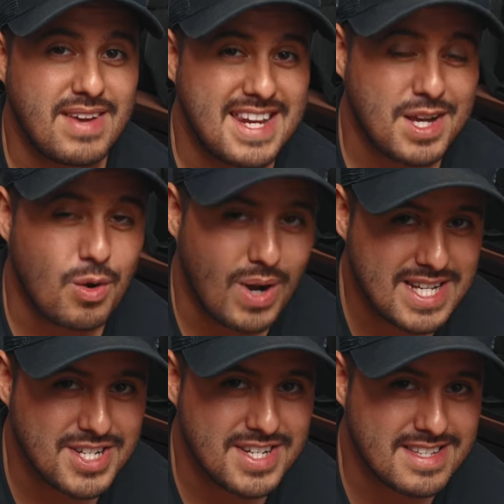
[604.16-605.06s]
any
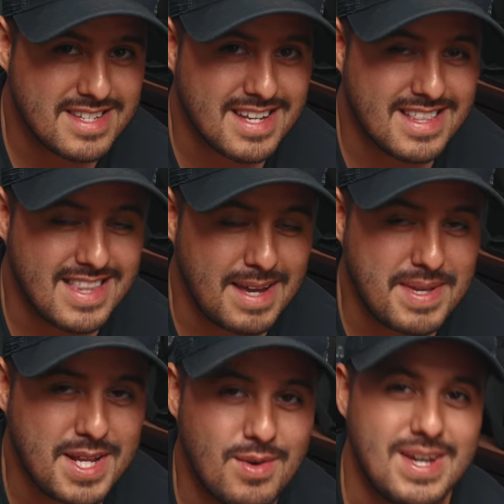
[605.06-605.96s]
questions, let
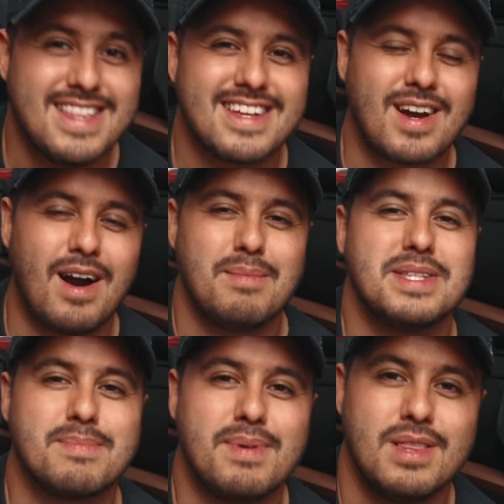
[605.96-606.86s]
me know in the
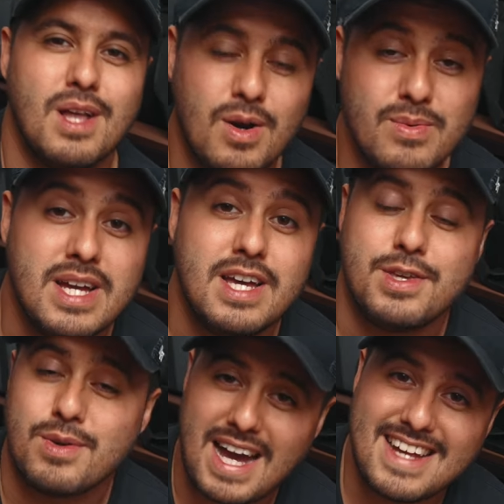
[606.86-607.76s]
comments below.
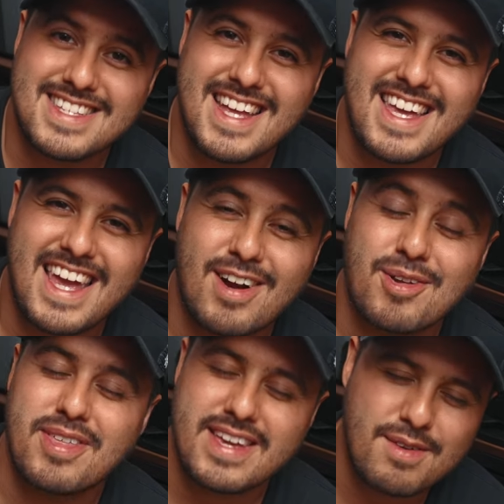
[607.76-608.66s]
You guys take care.
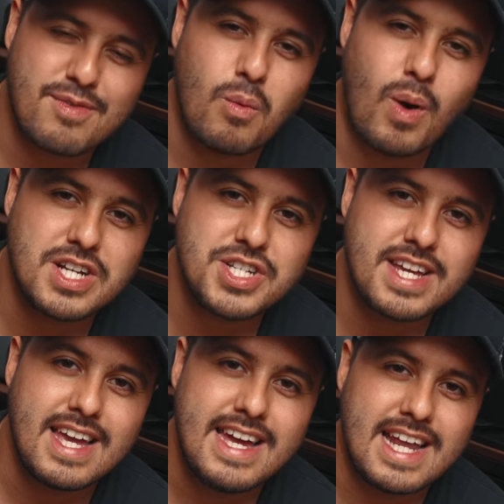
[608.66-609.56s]
Thank you for
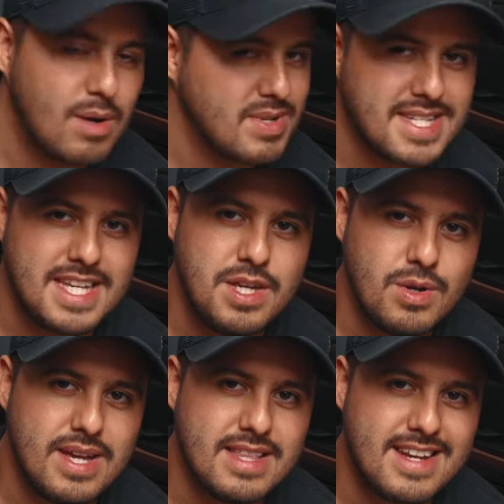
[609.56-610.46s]
watching and I will see
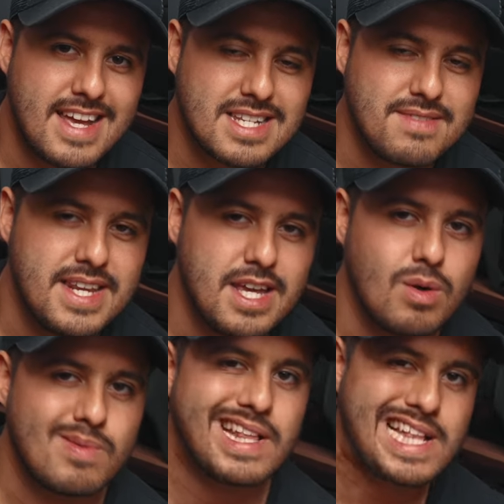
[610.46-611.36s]
you in the next video.